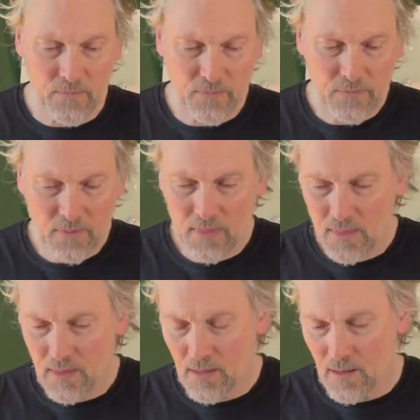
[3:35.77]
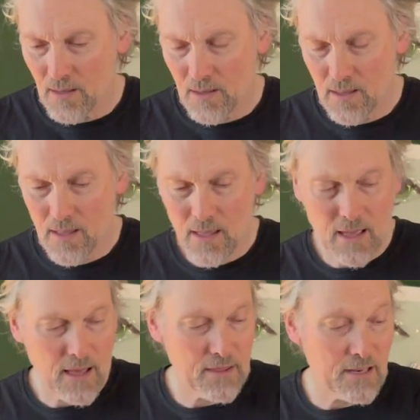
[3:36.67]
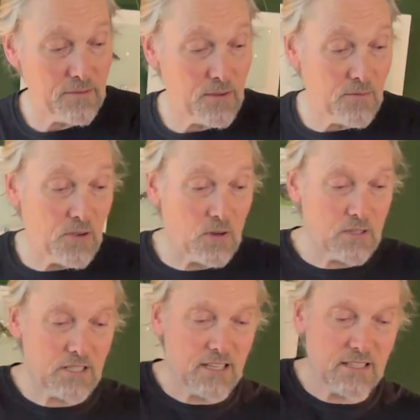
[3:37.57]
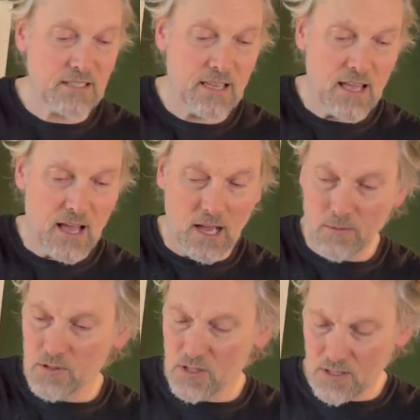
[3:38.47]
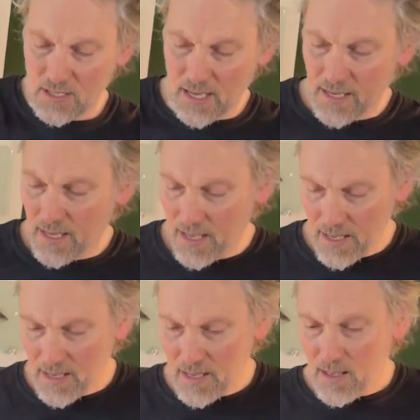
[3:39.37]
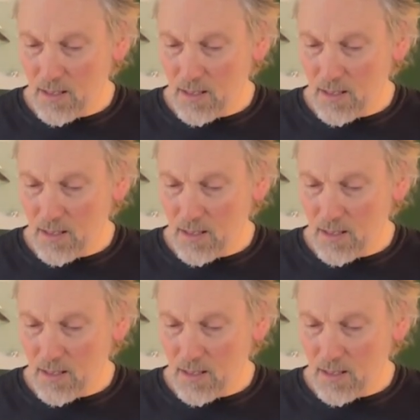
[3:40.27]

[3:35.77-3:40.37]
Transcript: And then if you've got it, I would just take a